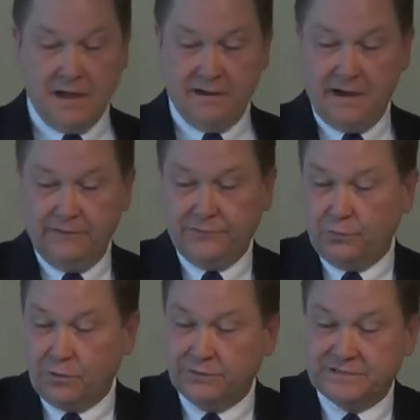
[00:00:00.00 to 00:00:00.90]
of
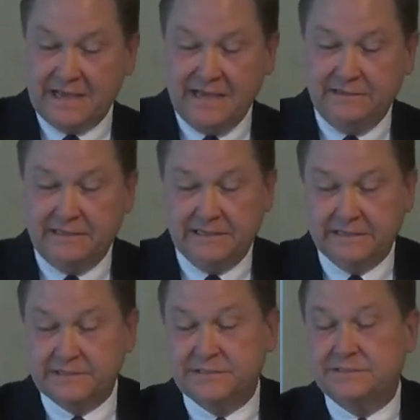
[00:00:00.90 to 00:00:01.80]
the world's
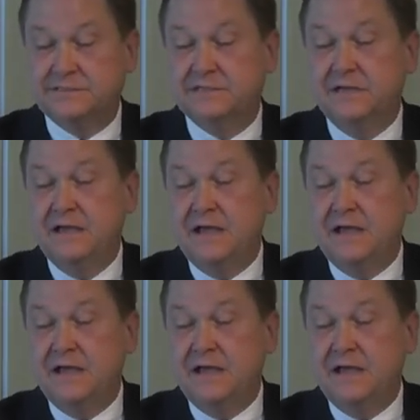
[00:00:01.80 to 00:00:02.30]
atheists.